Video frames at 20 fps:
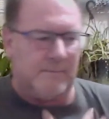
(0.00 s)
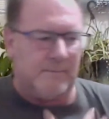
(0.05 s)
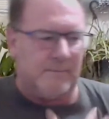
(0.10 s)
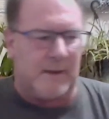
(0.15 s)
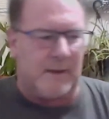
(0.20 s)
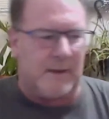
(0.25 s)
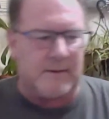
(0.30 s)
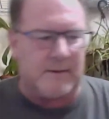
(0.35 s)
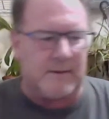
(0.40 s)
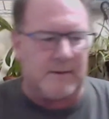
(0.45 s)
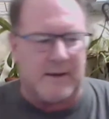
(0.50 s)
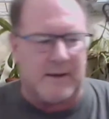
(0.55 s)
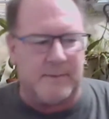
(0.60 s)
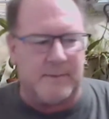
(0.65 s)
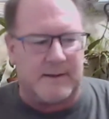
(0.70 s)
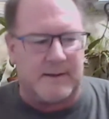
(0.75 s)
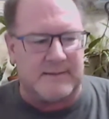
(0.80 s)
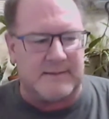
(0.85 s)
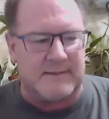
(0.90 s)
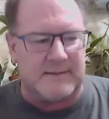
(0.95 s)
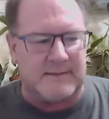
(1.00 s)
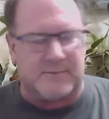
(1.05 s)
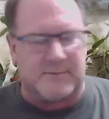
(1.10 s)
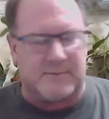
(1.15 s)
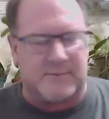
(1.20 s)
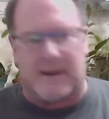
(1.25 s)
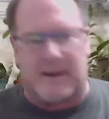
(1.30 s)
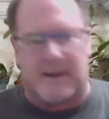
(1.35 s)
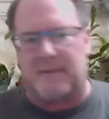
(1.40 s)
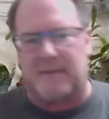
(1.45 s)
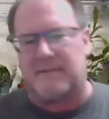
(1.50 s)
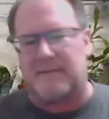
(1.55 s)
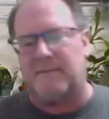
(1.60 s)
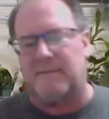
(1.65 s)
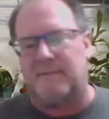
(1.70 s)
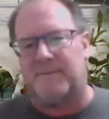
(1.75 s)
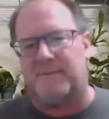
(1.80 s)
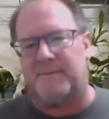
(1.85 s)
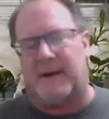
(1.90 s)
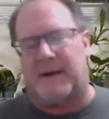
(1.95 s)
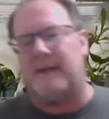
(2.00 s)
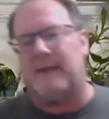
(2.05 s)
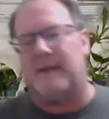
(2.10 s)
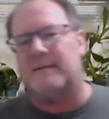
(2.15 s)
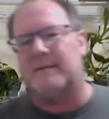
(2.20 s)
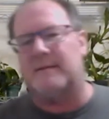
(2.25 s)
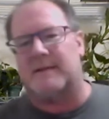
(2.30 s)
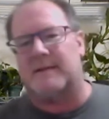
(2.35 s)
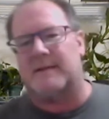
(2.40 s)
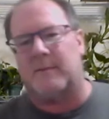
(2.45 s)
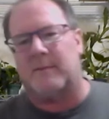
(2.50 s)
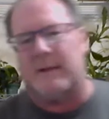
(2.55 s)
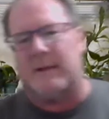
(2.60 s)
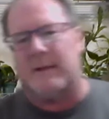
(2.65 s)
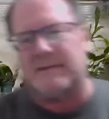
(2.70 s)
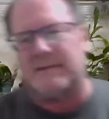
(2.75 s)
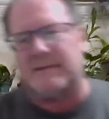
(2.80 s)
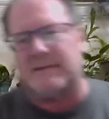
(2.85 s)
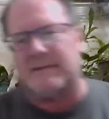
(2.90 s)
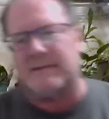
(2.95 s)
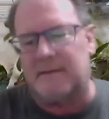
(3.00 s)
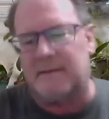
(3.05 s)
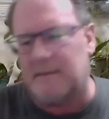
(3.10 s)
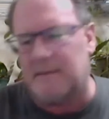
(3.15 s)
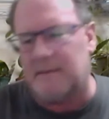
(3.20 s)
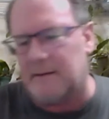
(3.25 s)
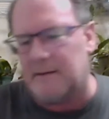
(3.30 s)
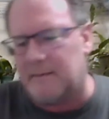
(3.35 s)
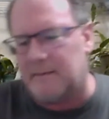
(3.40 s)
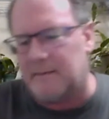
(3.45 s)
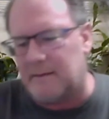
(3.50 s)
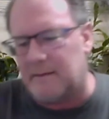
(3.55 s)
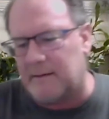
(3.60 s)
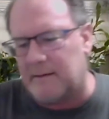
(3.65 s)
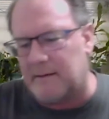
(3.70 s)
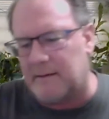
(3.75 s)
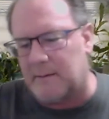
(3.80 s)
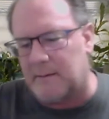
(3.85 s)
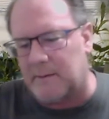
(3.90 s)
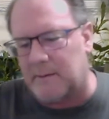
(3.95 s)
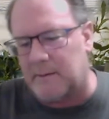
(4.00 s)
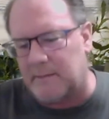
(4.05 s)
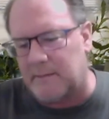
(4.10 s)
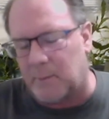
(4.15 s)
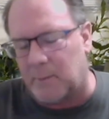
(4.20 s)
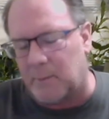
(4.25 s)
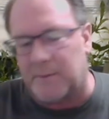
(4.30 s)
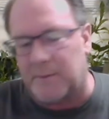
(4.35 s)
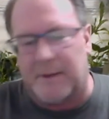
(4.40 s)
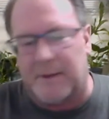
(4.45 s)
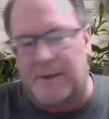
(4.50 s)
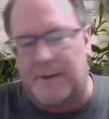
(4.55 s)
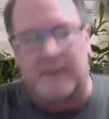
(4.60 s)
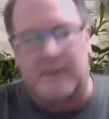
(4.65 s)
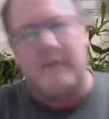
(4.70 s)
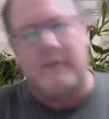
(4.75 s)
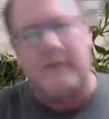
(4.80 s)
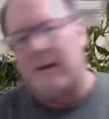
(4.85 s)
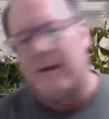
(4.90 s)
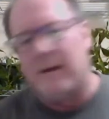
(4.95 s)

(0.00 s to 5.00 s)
migrate because of droughts and fires out west and in North America.